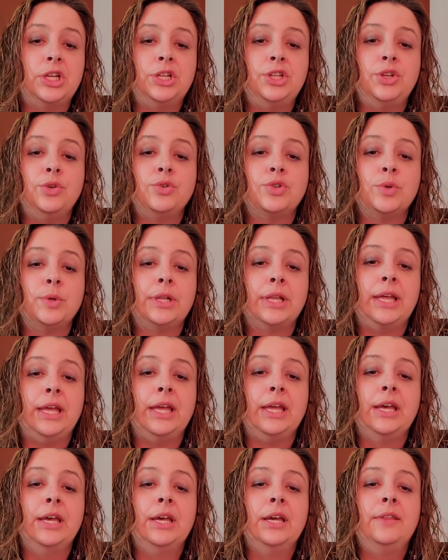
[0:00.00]
And
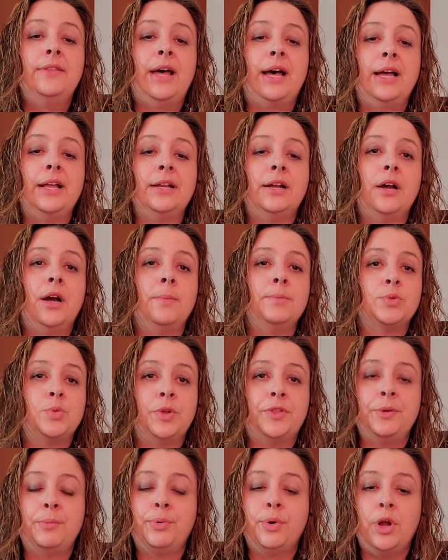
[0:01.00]
usually that comes
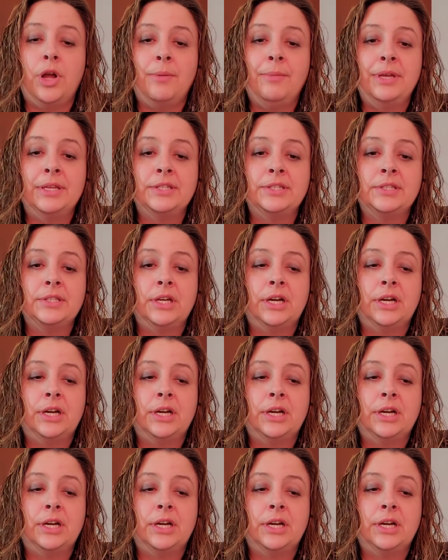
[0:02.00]
with the promise